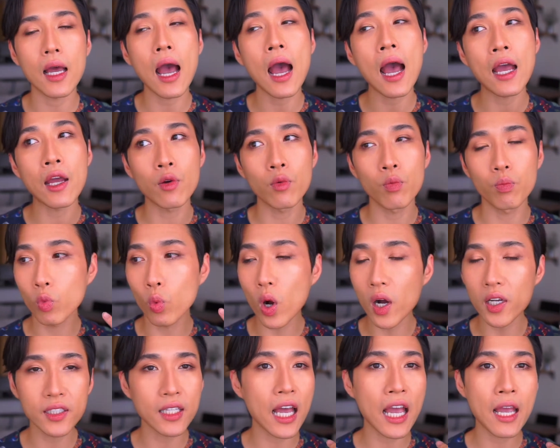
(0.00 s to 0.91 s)
I
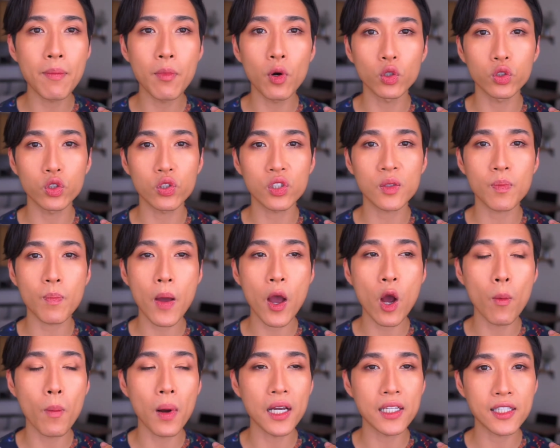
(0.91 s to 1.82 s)
was able to
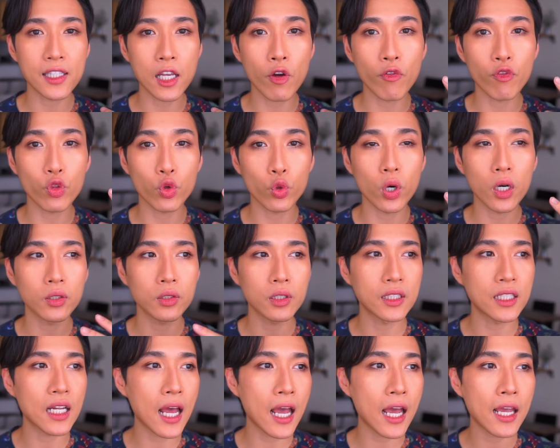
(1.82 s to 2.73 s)
smell myself throughout the
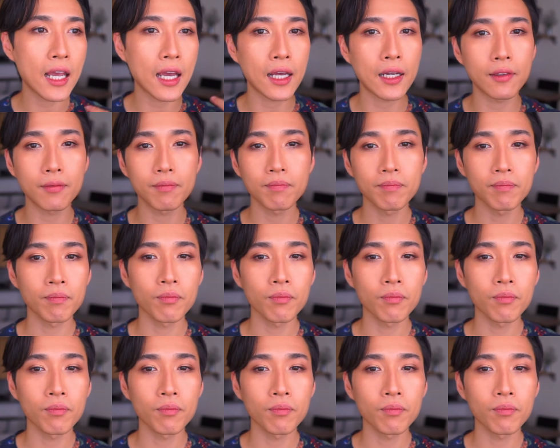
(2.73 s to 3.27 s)
day, and